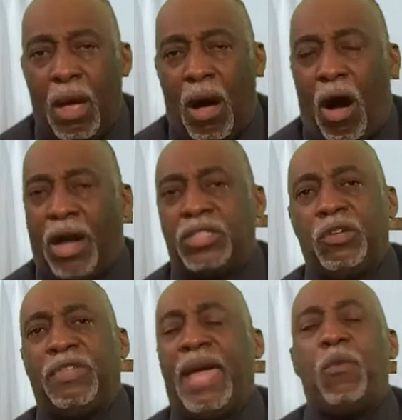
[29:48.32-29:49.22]
Or do
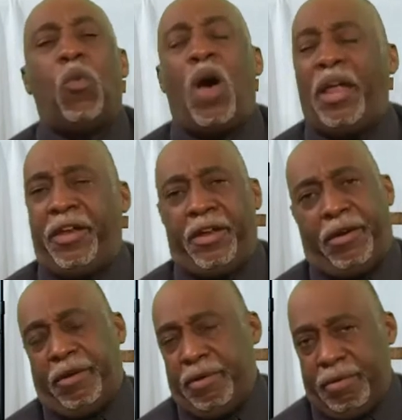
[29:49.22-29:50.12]
they
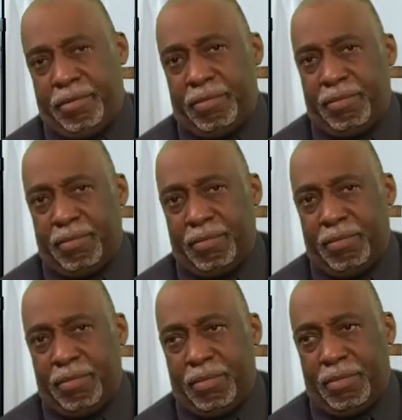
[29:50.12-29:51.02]
wonder
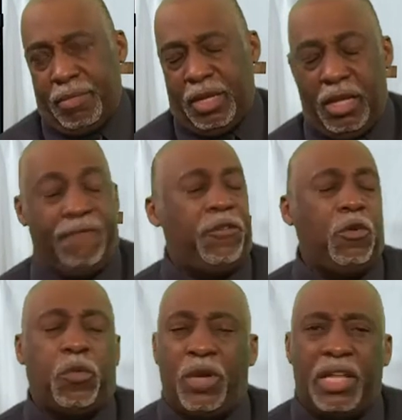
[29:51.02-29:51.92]
if you
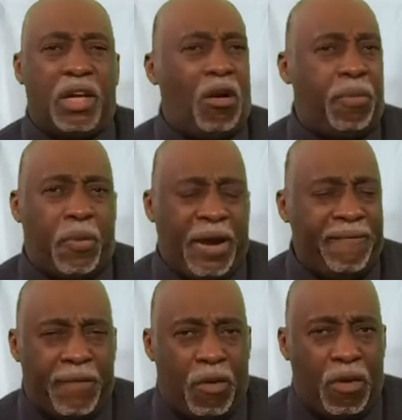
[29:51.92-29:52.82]
are really going to pray
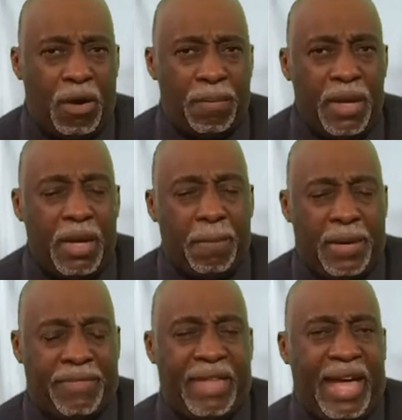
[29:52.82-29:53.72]
for them?
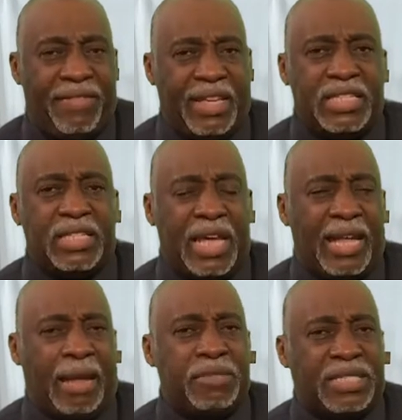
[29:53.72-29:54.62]
And, and this is,
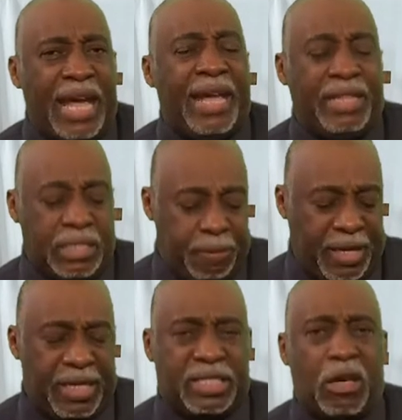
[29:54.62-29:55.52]
and I'm saying this
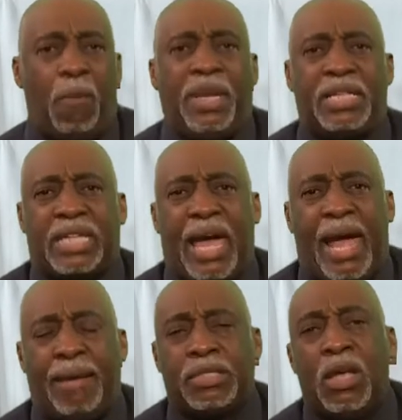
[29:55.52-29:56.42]
because so many
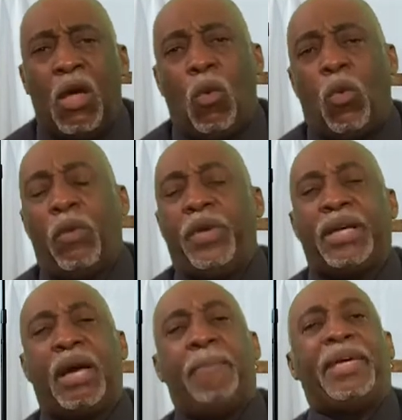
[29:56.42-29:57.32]
times when we
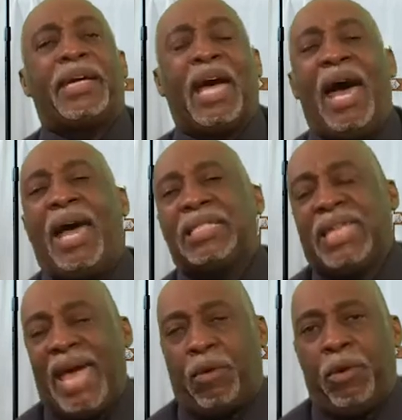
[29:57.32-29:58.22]
come in
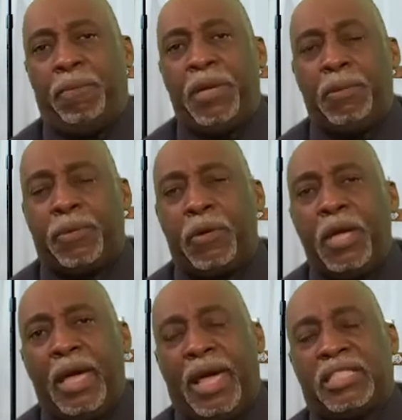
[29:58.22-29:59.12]
contact with people,
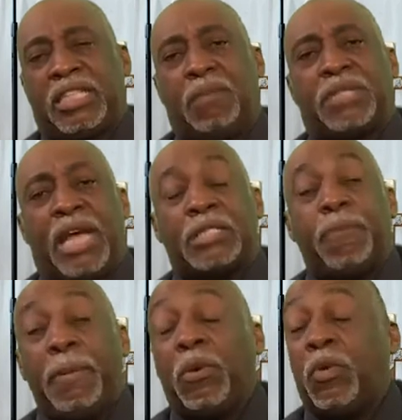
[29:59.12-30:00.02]
and sometimes
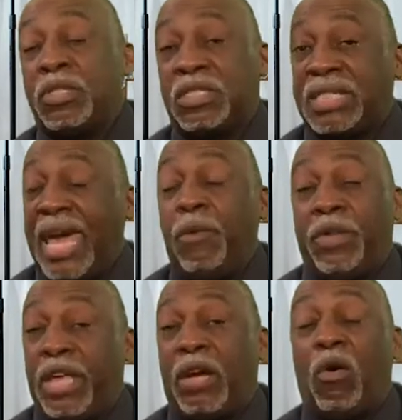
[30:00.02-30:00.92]
people will say when
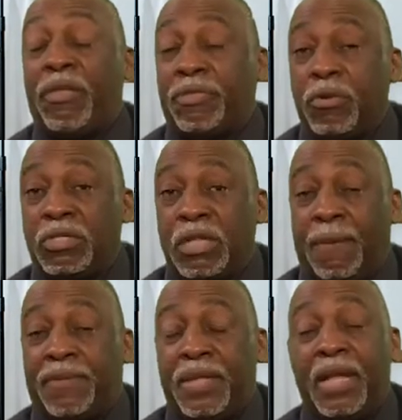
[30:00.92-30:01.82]
they're going through
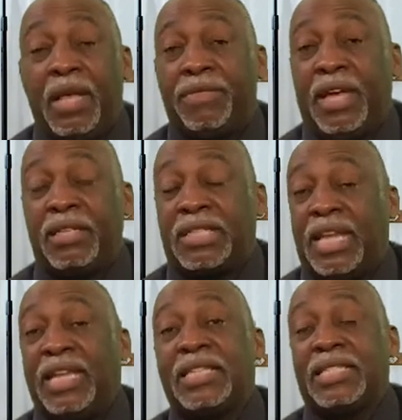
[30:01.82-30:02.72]
something, they'll say,
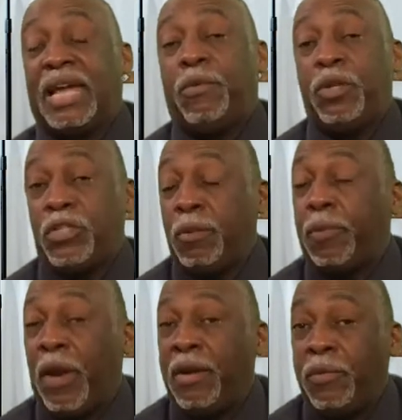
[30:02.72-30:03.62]
"Listen, would you
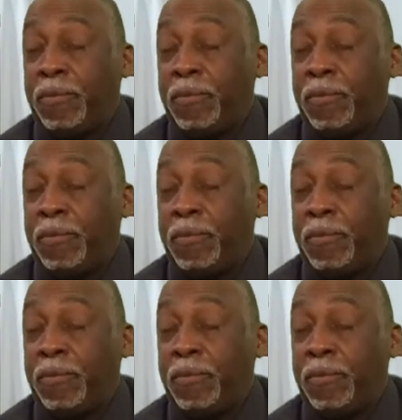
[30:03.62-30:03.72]
pray?